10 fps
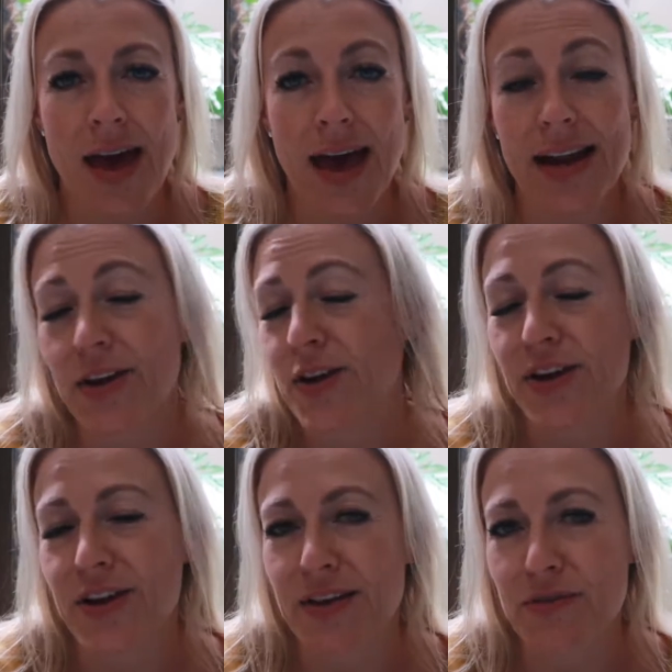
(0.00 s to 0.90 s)
And I know
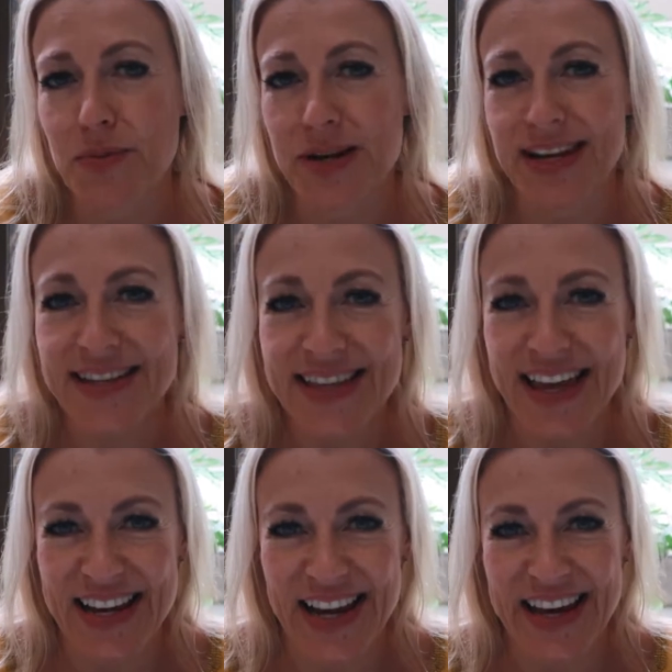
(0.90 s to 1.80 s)
not everybody is
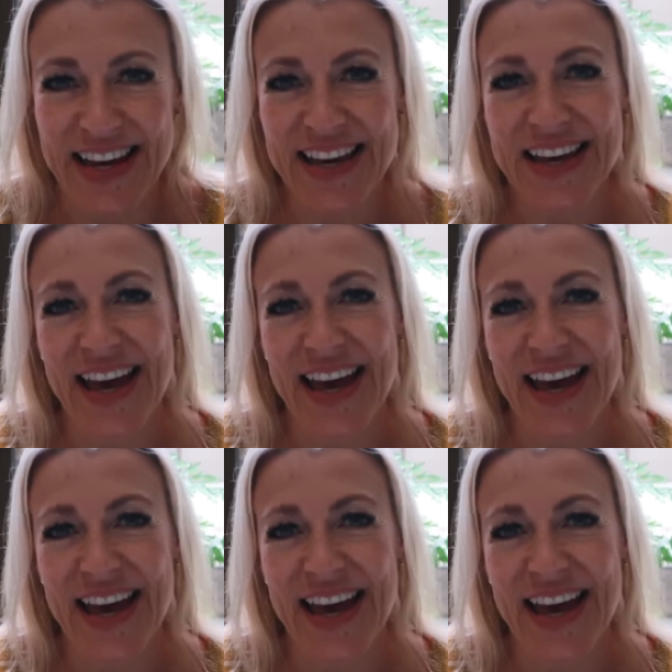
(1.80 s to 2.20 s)
that lucky.